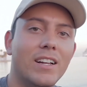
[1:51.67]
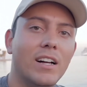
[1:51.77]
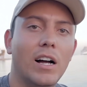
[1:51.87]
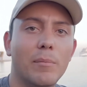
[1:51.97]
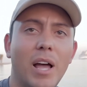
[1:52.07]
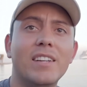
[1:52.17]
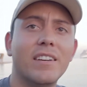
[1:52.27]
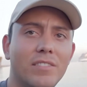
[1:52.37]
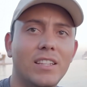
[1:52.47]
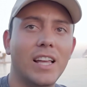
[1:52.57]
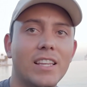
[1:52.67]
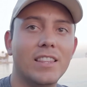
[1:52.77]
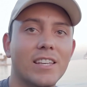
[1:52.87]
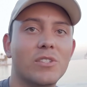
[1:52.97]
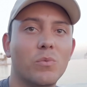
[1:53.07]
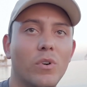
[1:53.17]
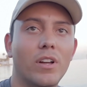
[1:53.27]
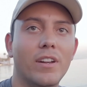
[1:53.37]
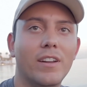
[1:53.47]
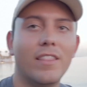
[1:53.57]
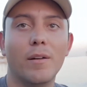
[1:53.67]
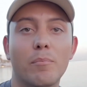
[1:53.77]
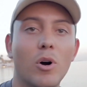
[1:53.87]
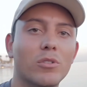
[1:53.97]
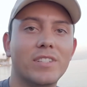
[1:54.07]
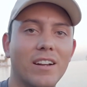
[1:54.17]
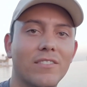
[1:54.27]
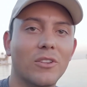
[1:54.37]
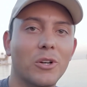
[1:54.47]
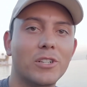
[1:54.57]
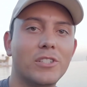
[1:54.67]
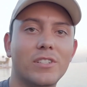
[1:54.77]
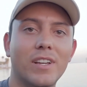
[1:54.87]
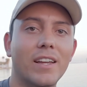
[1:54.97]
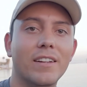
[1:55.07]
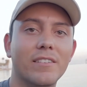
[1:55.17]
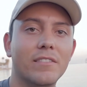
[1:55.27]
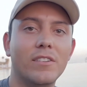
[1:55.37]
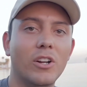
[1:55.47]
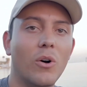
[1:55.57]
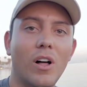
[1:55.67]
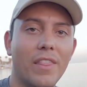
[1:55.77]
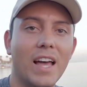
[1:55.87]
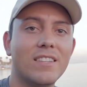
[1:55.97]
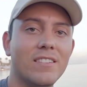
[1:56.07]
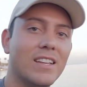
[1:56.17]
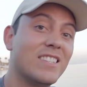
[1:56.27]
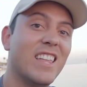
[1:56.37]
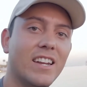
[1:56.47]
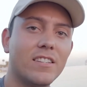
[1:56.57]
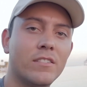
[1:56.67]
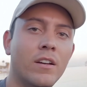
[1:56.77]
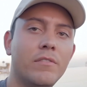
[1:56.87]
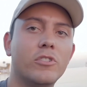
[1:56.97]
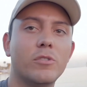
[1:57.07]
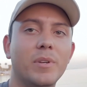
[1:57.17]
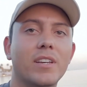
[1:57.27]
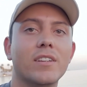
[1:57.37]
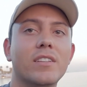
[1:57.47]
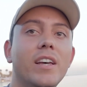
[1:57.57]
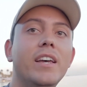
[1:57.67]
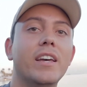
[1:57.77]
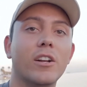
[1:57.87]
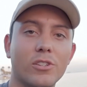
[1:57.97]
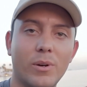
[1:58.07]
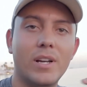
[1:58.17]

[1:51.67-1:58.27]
I definitely like this one the most out of looks and all that aesthetic stuff, just because it also